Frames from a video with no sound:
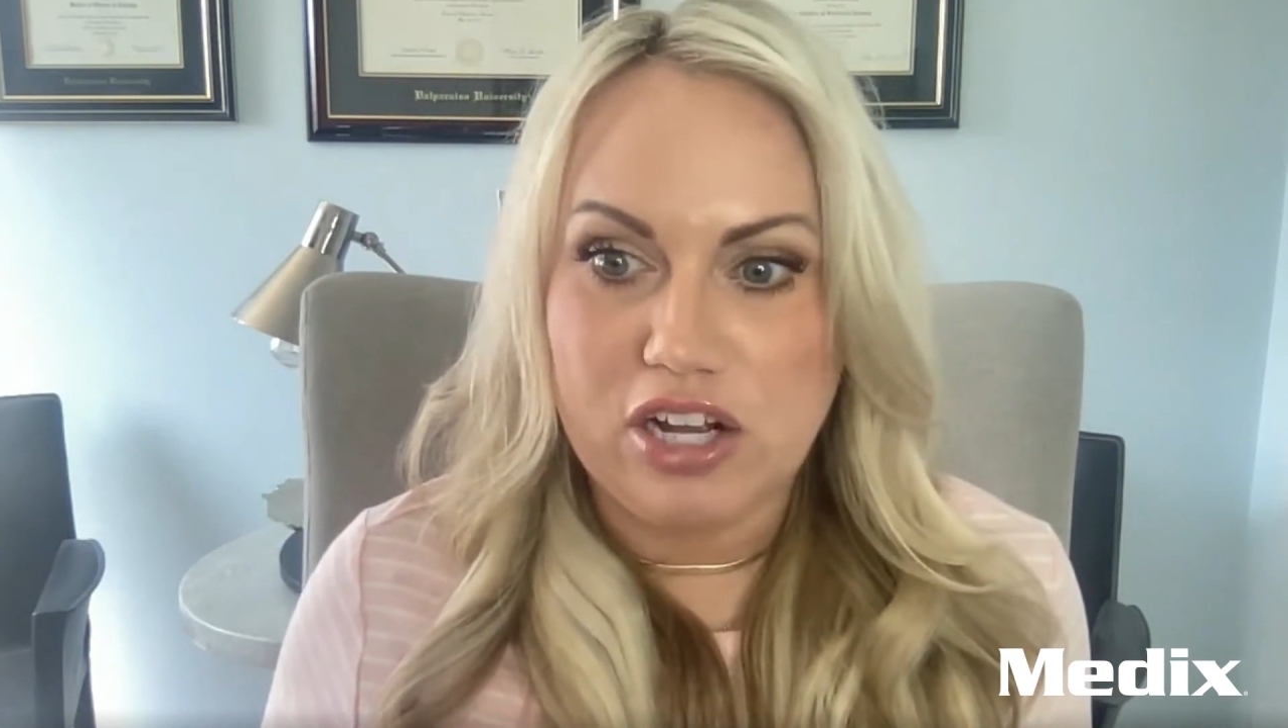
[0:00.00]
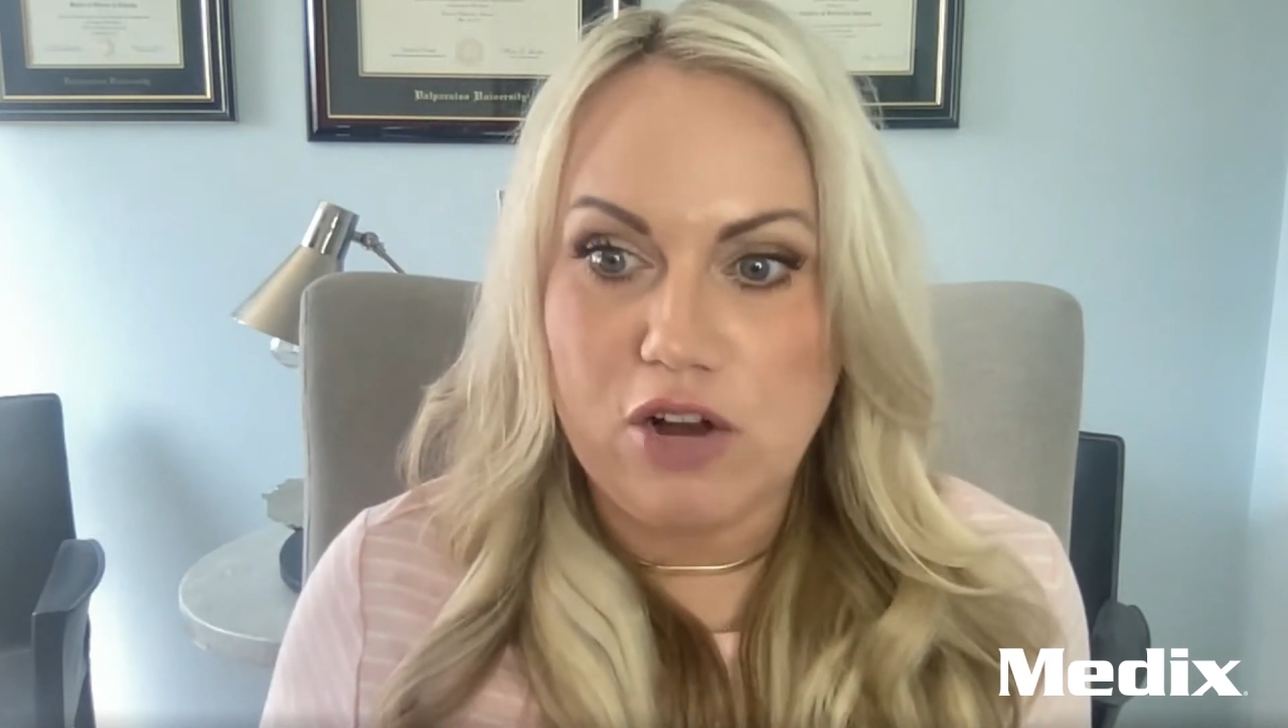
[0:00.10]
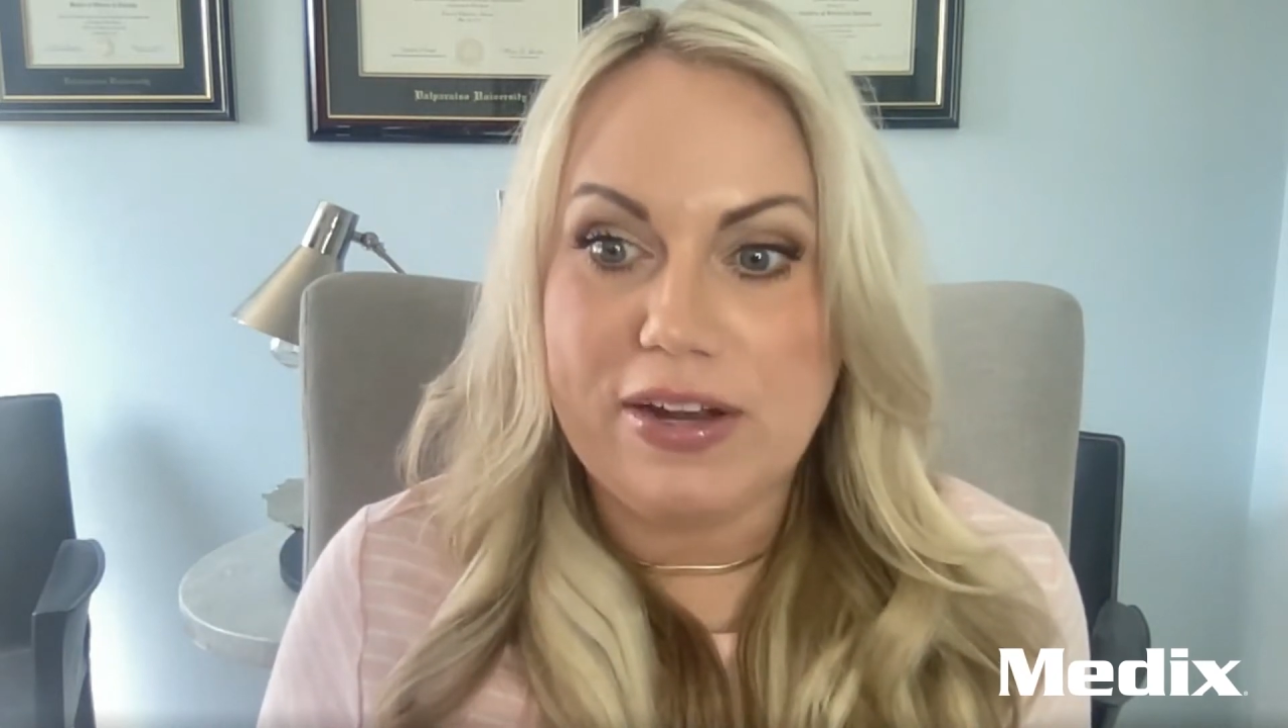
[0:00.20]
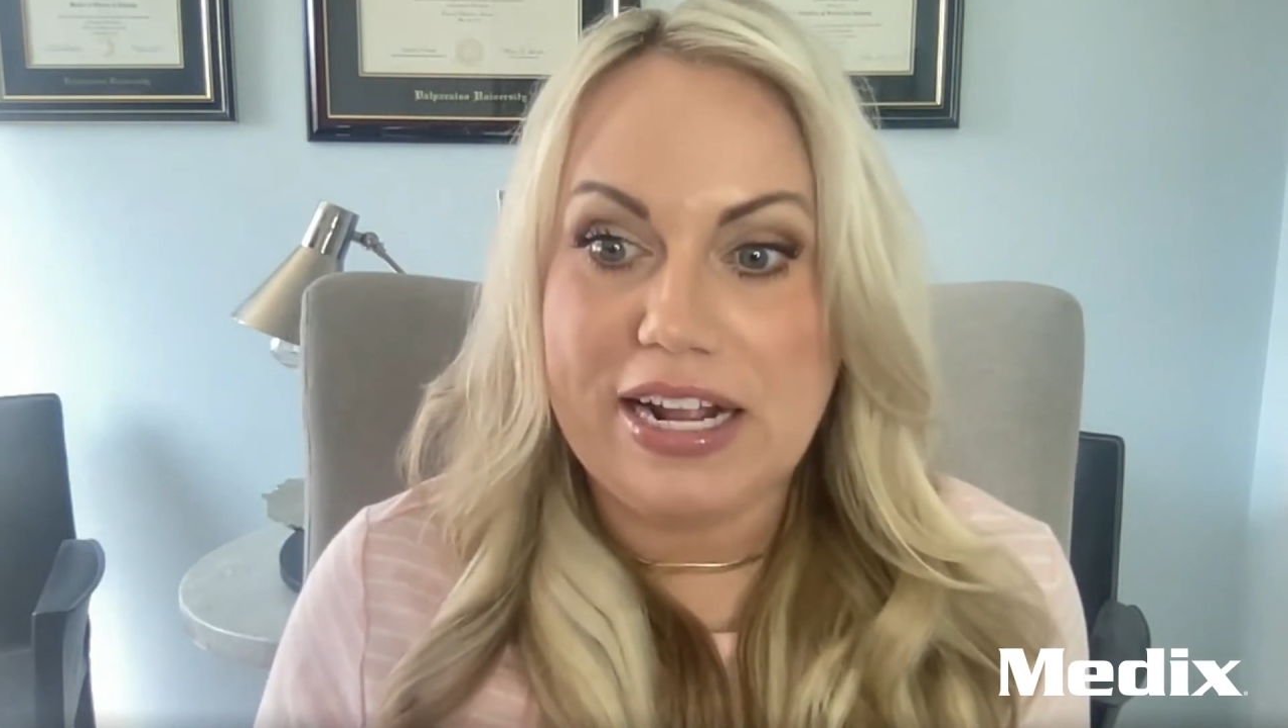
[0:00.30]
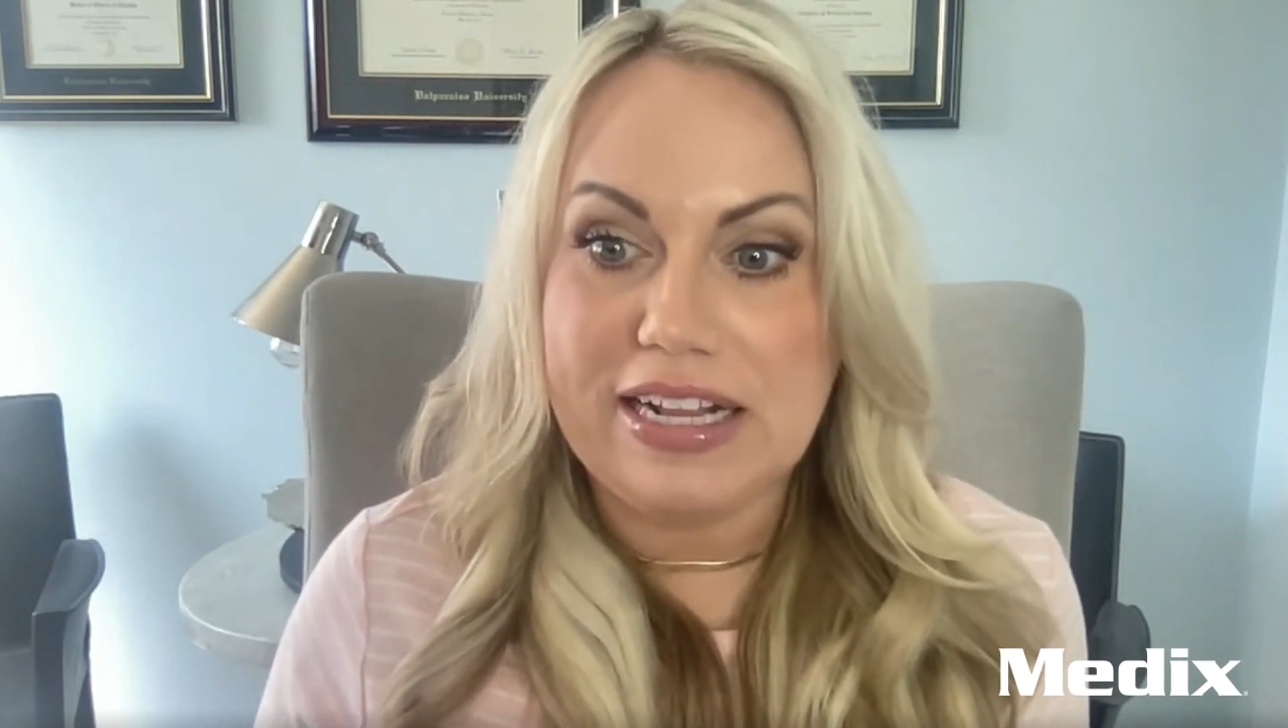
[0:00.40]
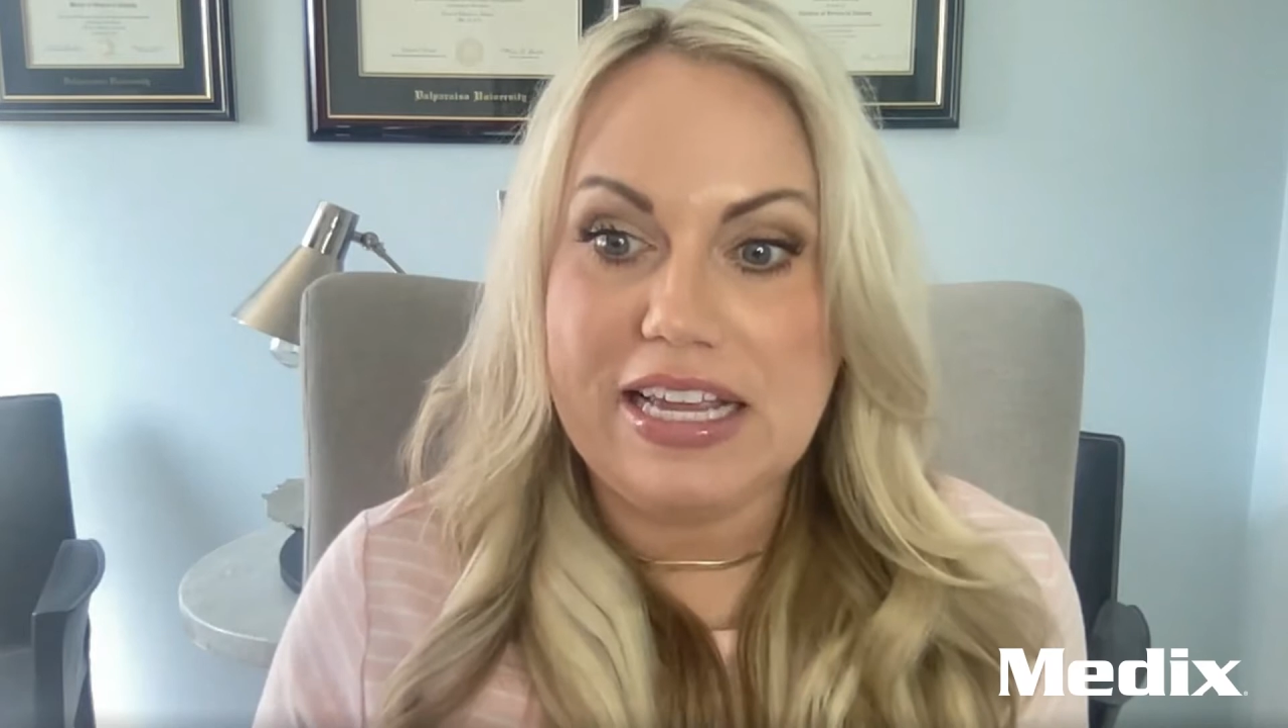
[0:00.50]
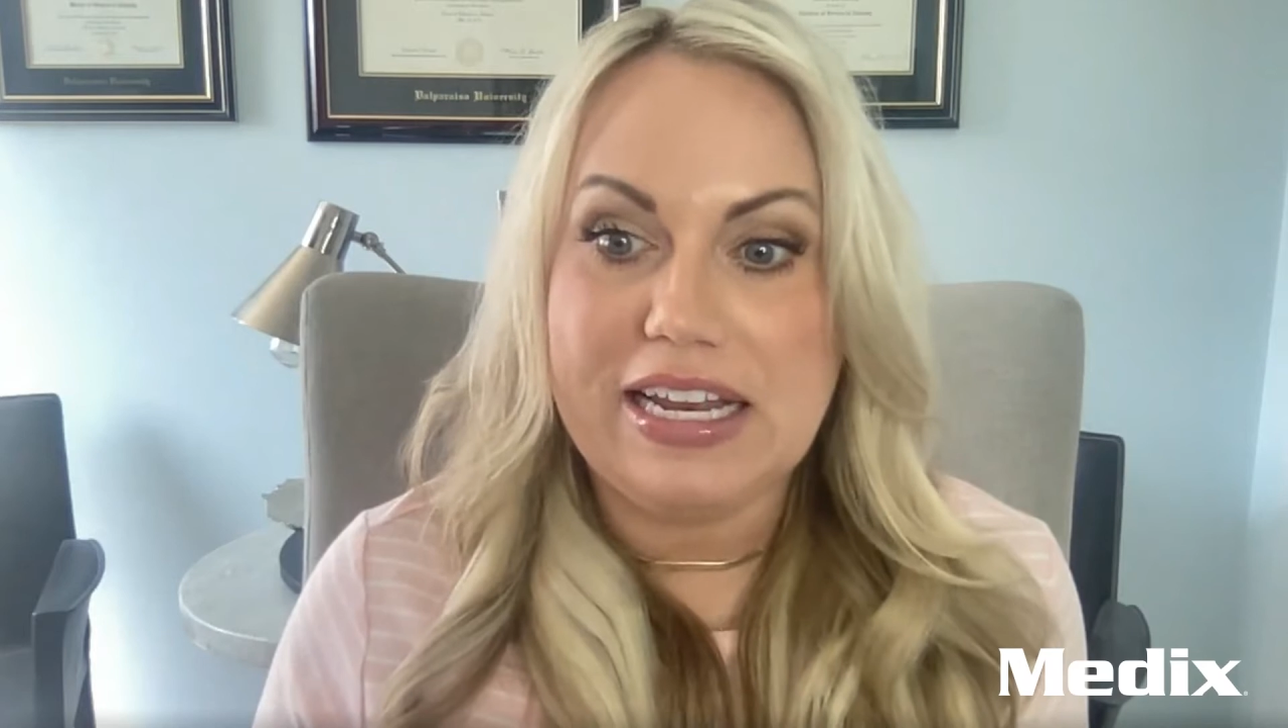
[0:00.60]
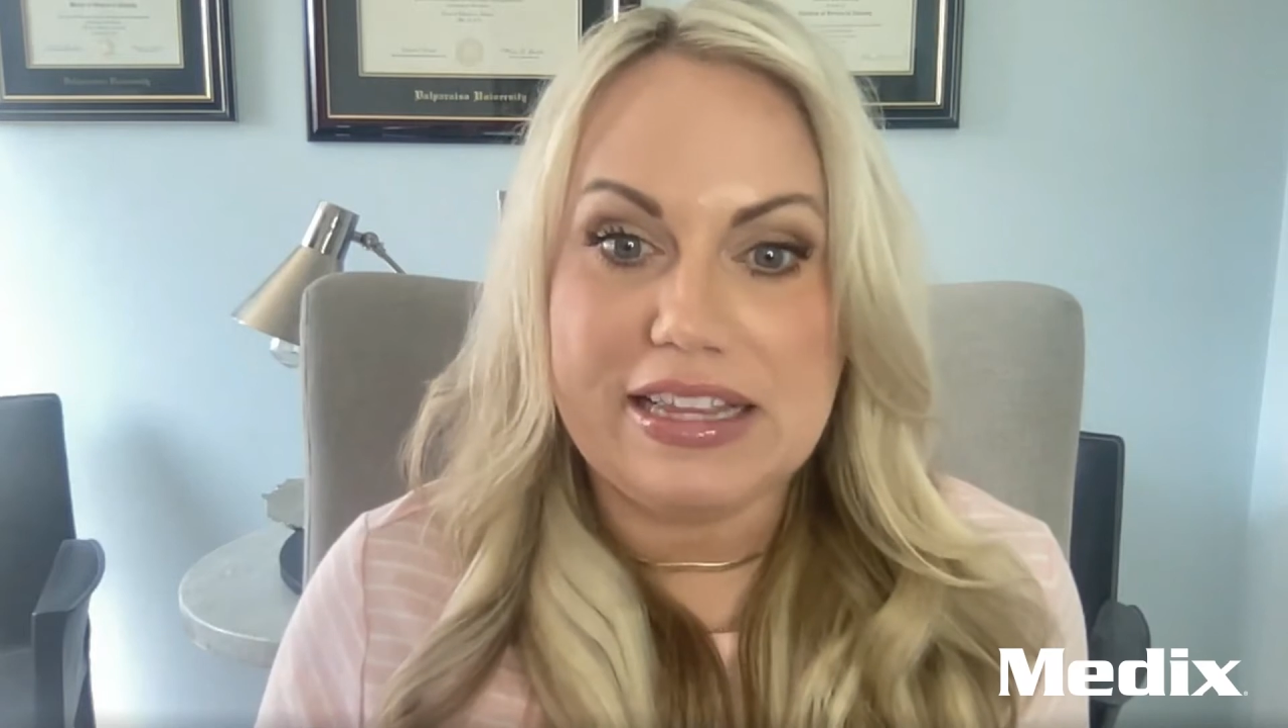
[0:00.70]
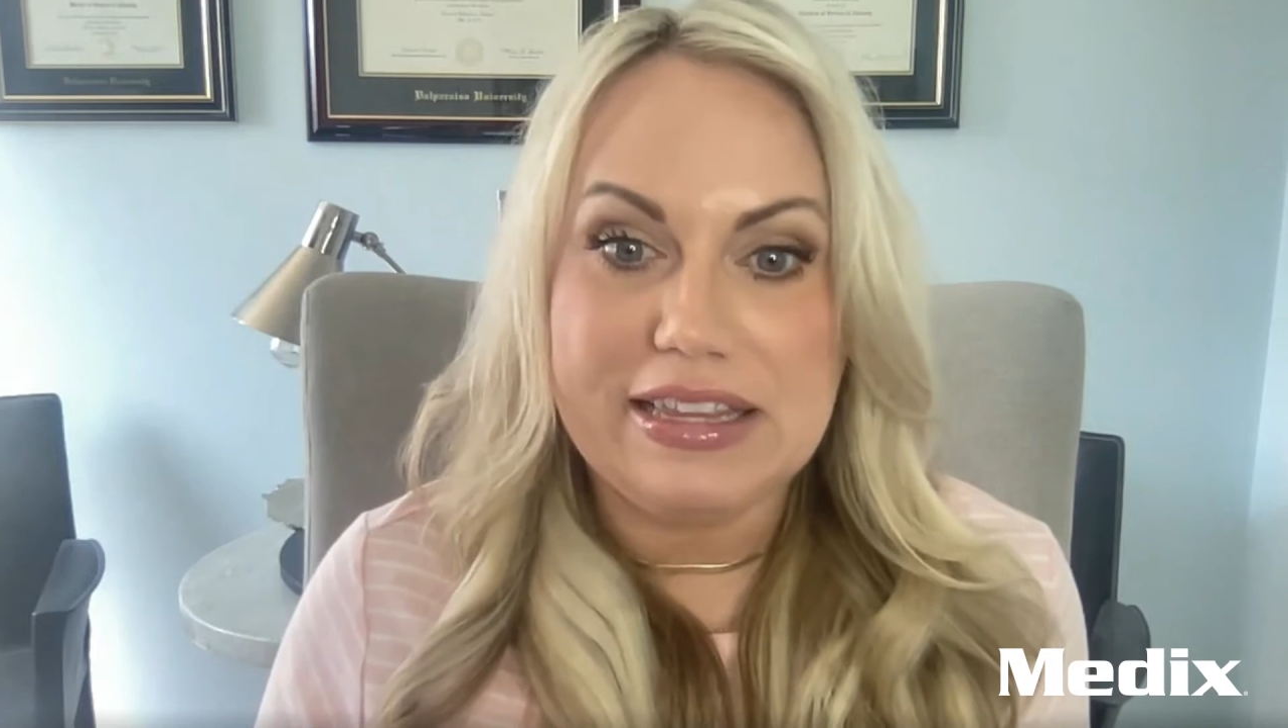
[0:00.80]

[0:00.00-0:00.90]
COVID-19 has